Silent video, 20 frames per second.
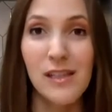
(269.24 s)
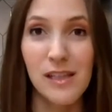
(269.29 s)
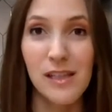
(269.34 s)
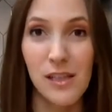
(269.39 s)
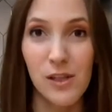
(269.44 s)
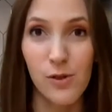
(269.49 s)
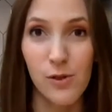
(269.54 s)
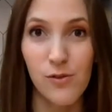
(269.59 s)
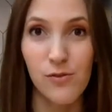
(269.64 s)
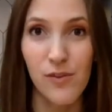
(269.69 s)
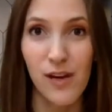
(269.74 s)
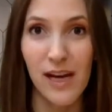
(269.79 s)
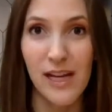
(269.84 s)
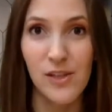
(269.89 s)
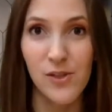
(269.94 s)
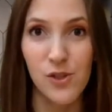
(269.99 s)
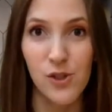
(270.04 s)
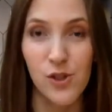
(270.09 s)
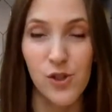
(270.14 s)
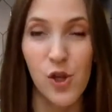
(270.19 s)
legal
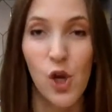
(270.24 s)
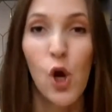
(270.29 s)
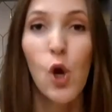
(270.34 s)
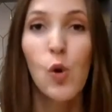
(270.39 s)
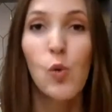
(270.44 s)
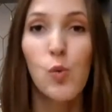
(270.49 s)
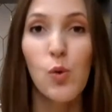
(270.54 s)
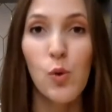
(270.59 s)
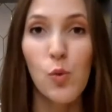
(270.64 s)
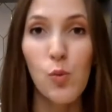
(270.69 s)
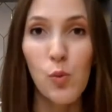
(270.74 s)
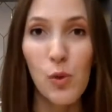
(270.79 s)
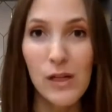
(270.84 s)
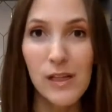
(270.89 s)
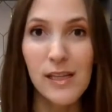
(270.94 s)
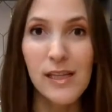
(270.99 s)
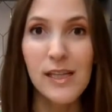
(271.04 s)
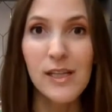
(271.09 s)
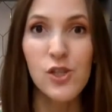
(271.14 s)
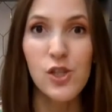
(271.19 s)
advisors were
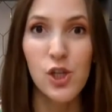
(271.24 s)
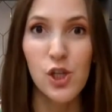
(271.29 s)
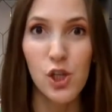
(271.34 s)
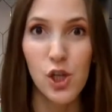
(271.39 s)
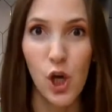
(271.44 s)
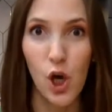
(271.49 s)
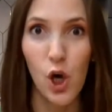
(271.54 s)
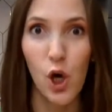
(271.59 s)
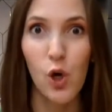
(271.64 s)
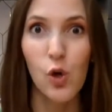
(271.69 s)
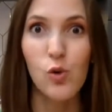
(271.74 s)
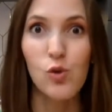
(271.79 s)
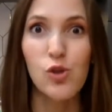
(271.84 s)
willing to go